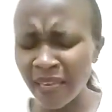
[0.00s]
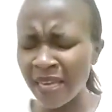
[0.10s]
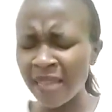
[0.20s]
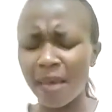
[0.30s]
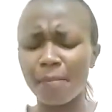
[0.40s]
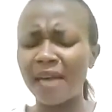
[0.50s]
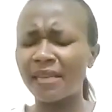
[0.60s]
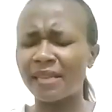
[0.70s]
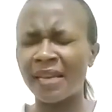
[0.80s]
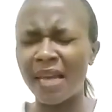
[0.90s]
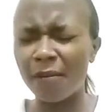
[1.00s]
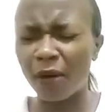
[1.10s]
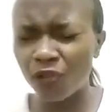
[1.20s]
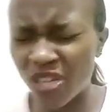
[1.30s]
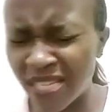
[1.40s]
In the mighty name
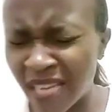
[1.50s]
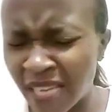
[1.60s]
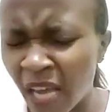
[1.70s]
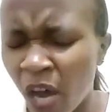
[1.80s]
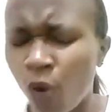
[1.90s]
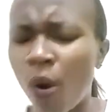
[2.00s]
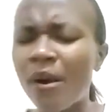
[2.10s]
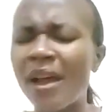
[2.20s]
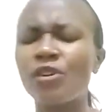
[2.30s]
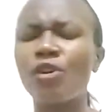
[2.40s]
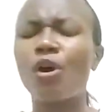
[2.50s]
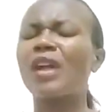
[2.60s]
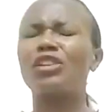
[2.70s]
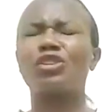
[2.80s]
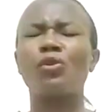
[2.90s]
of Jesus, who are an
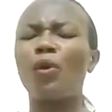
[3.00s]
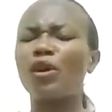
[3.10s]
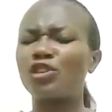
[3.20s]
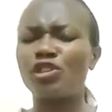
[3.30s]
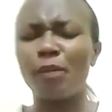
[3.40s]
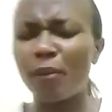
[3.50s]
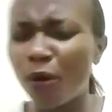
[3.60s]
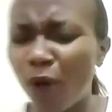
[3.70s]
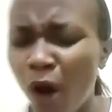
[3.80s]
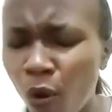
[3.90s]
honor to worship you,